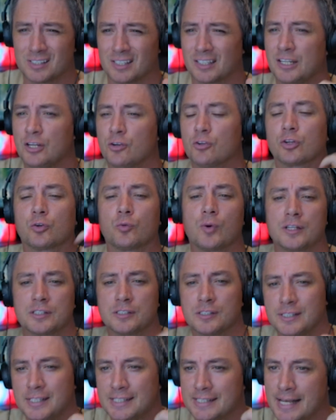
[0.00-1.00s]
like, here are the
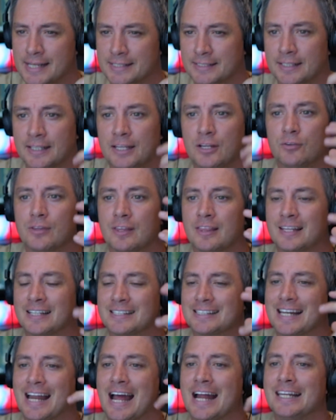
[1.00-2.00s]
questions he's asking, here are the things
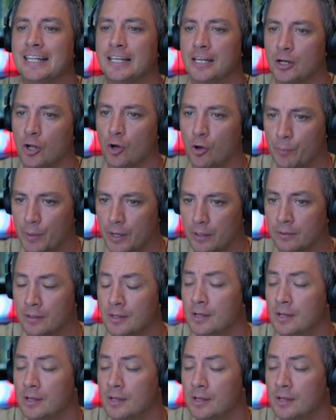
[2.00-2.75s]
that I need to know about.